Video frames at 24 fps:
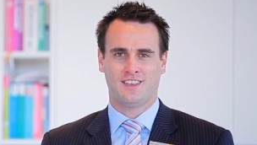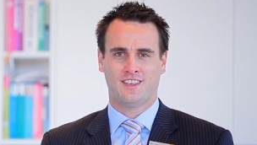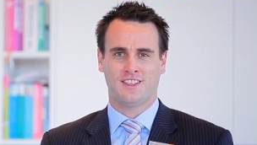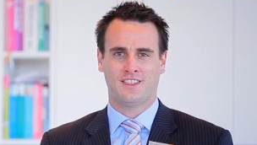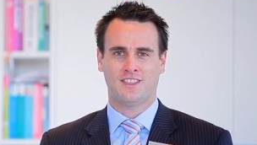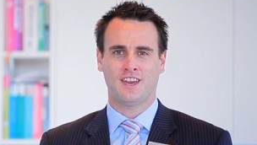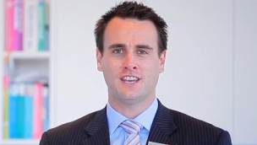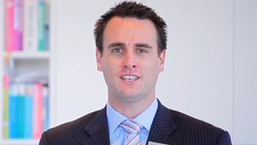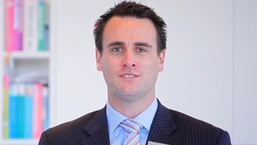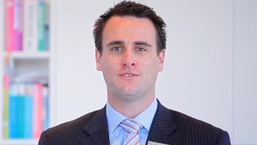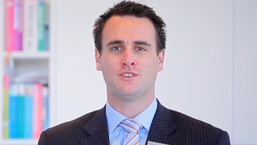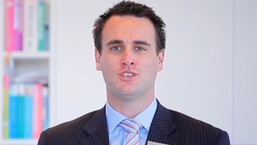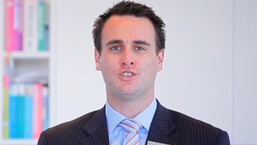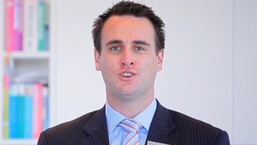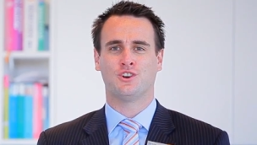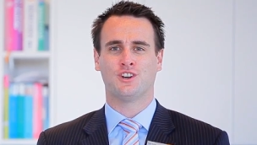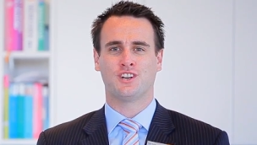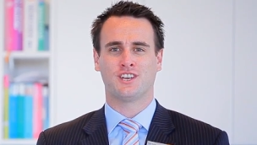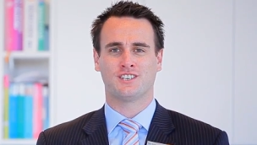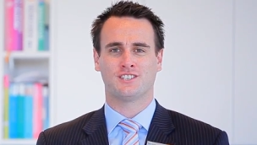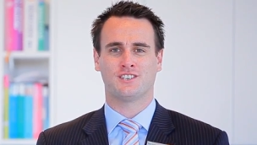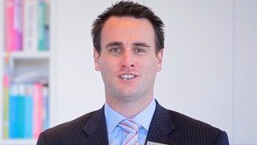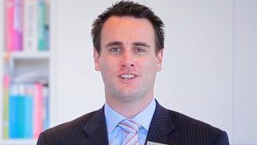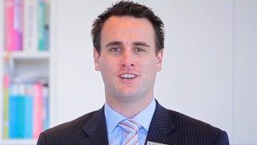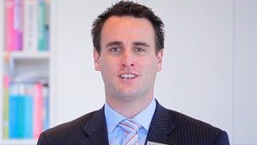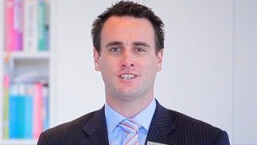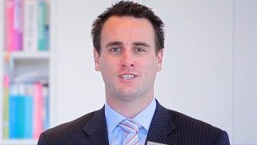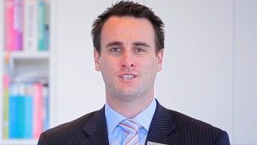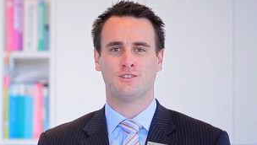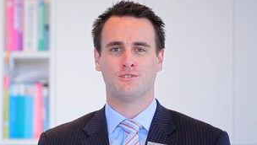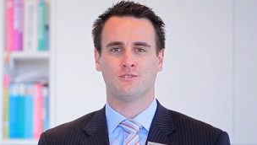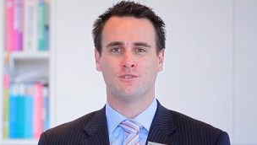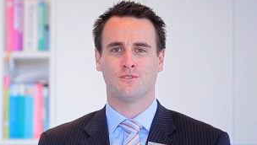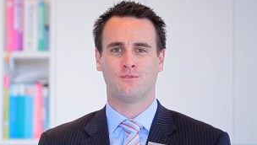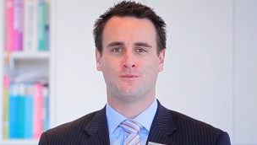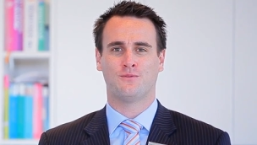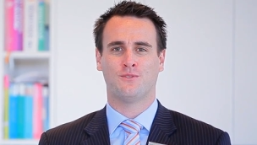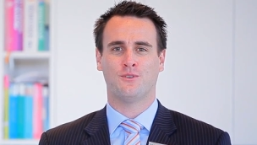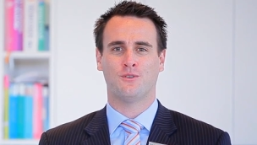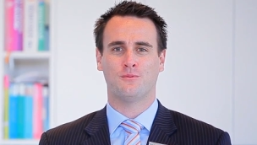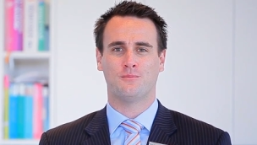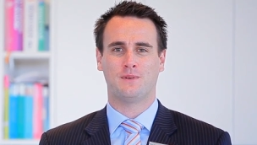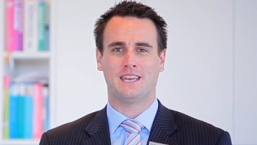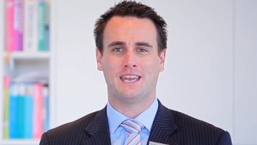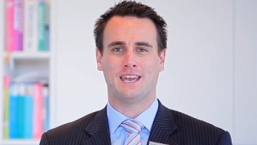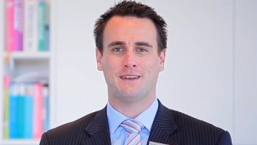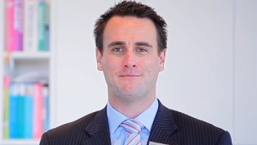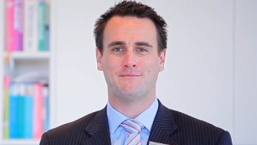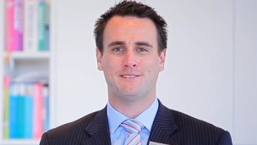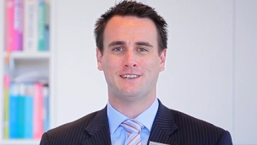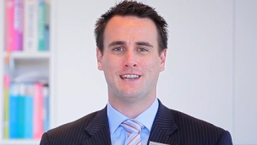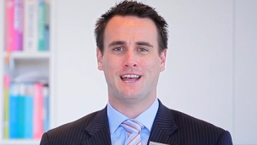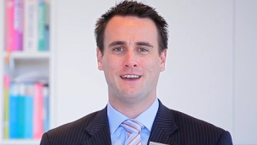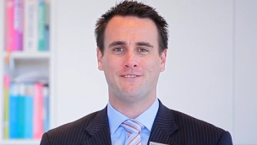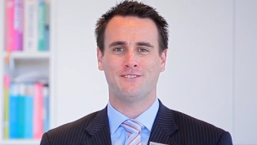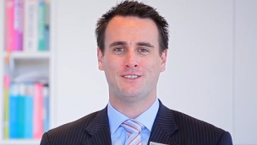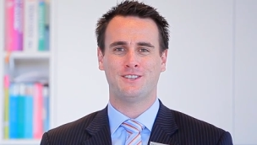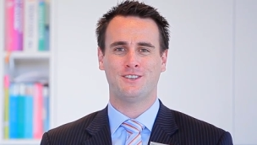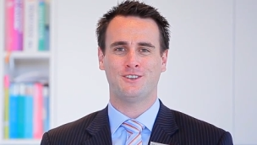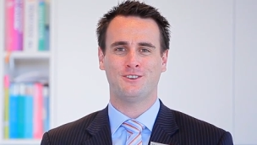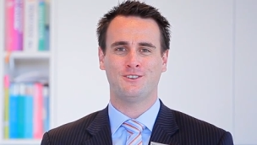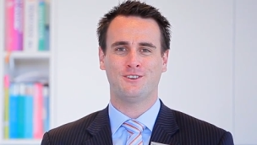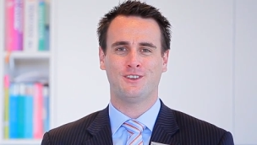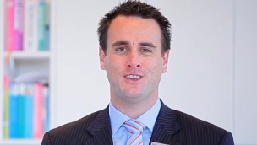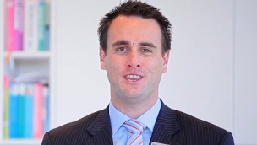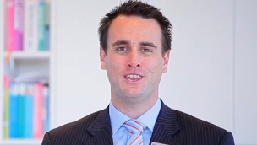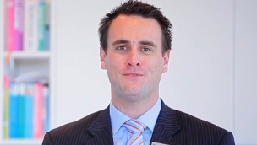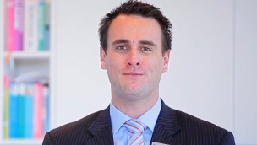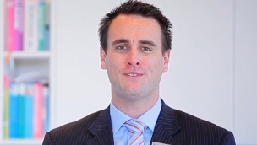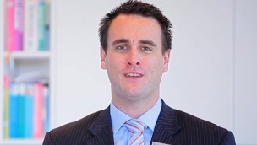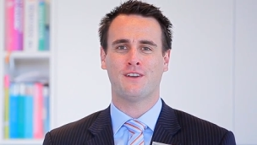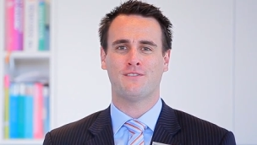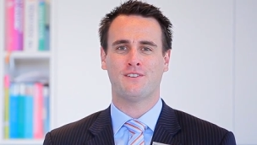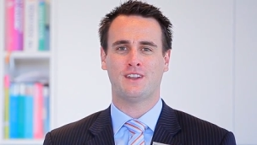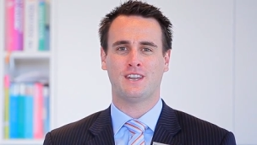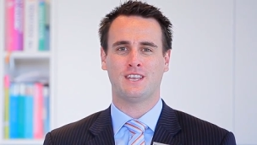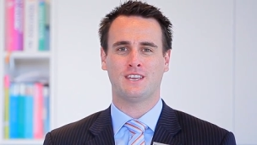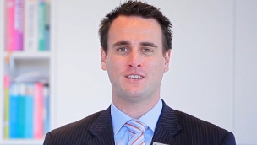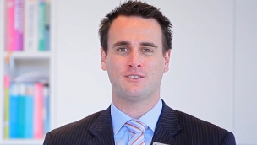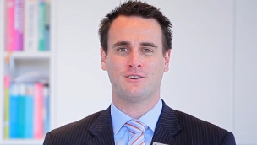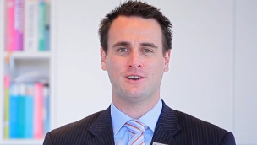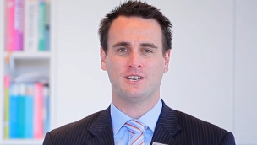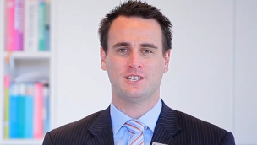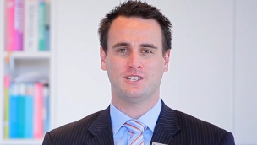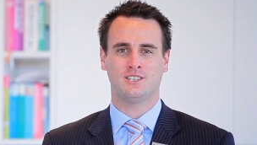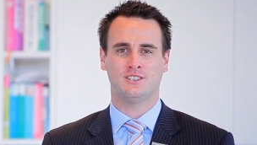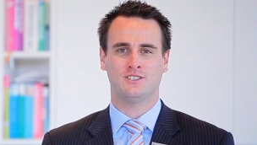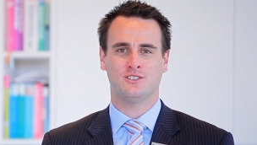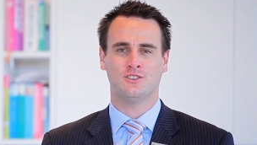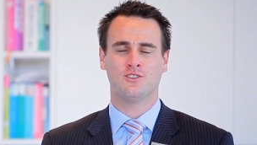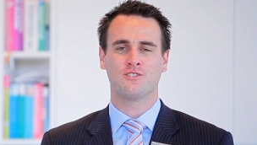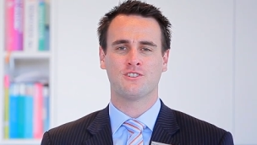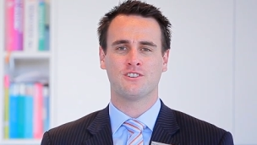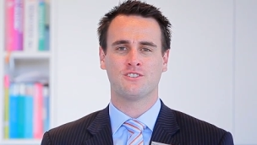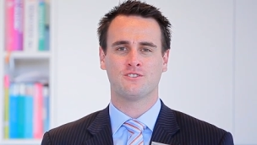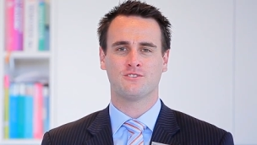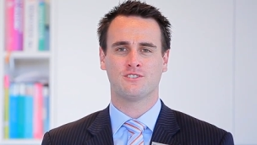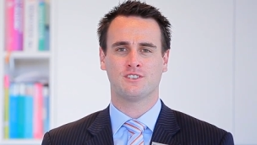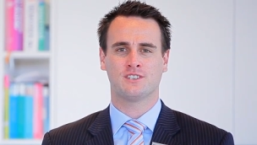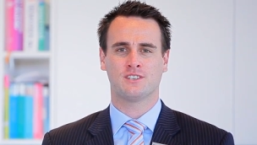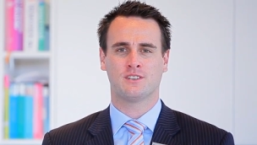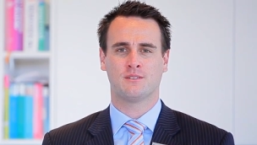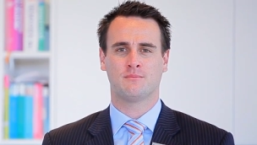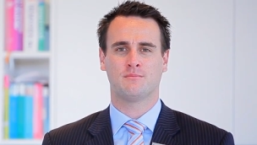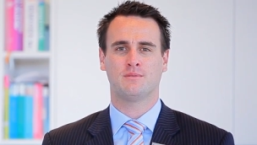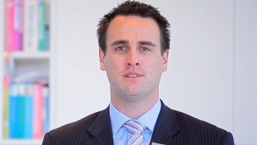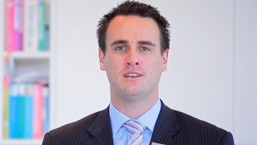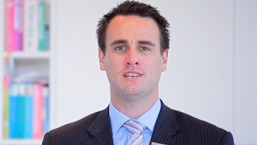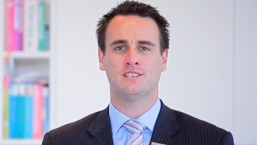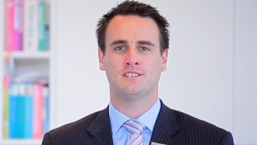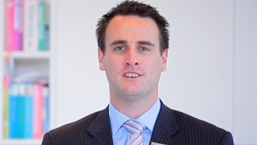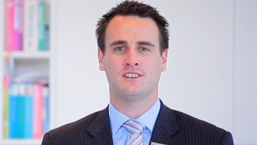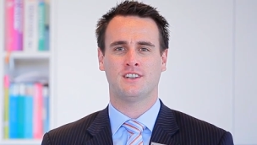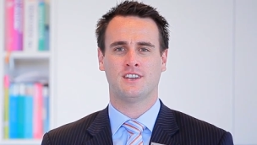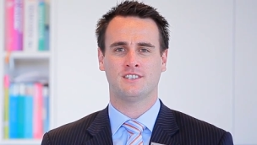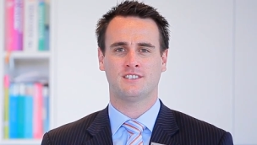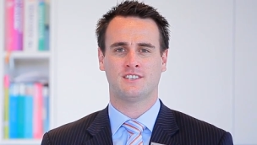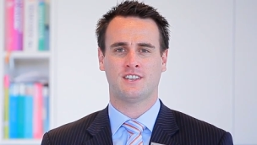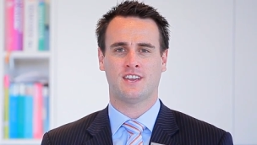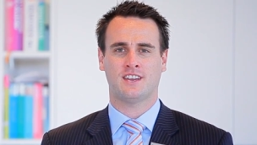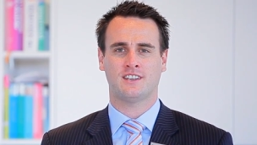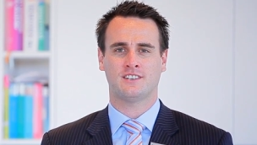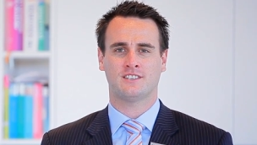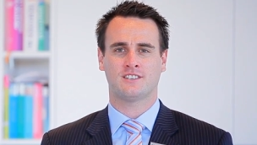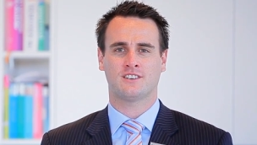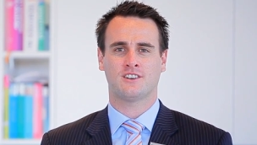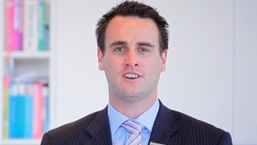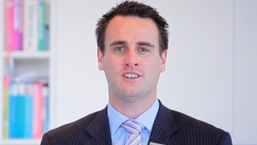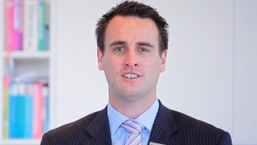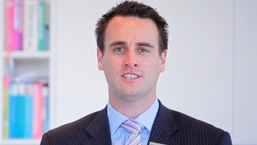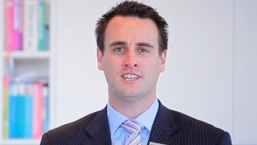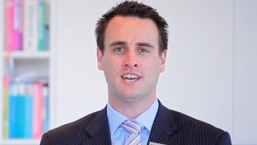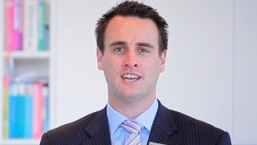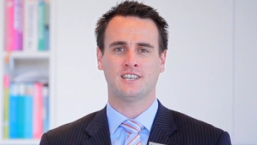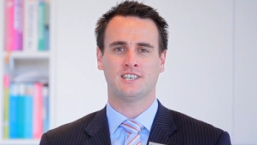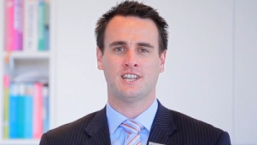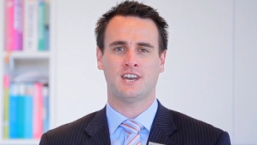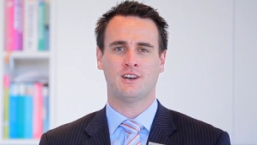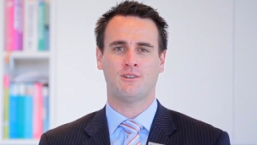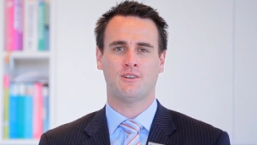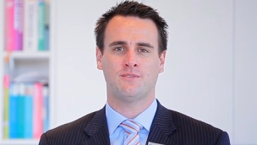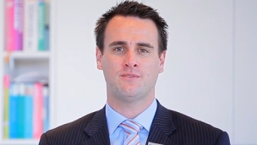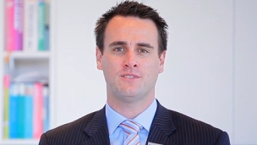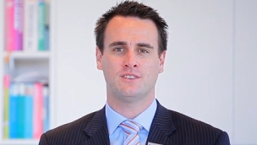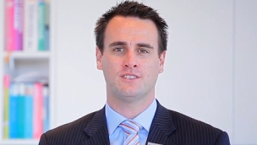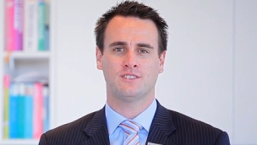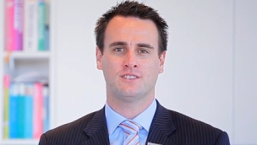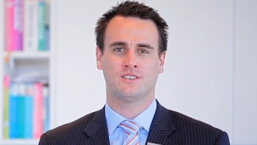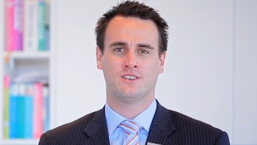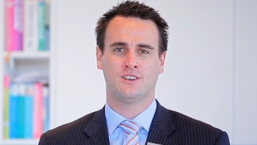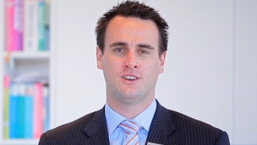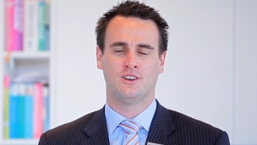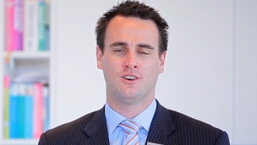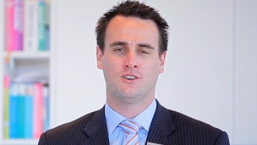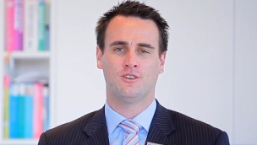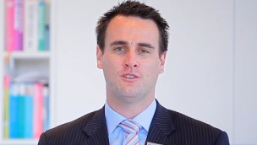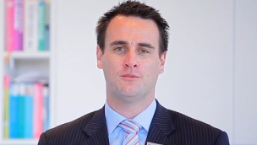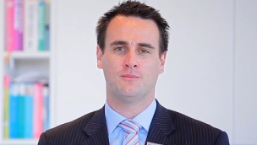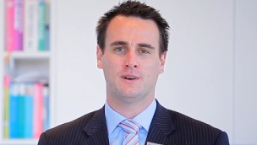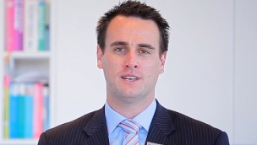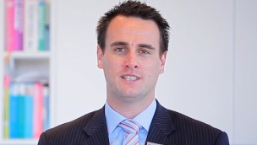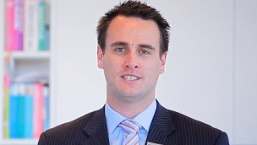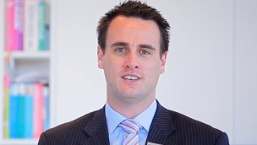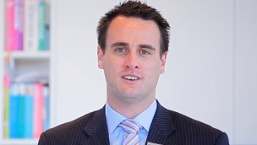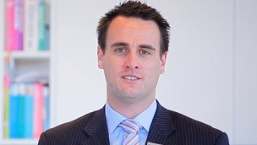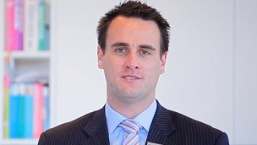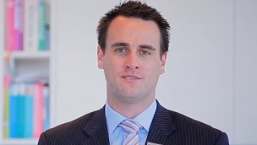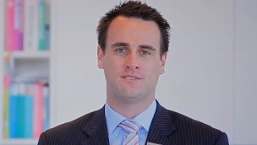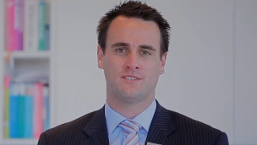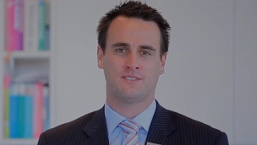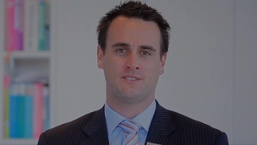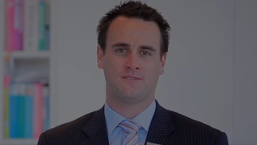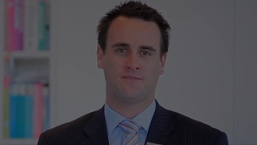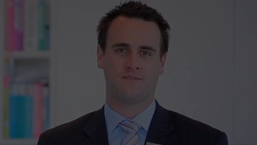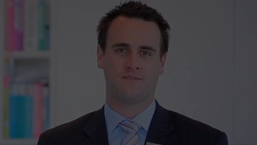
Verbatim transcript: Thanks for joining us on our tour of 4B Ebden Avenue. If you have any questions or interest, please don't hesitate to contact our office or myself.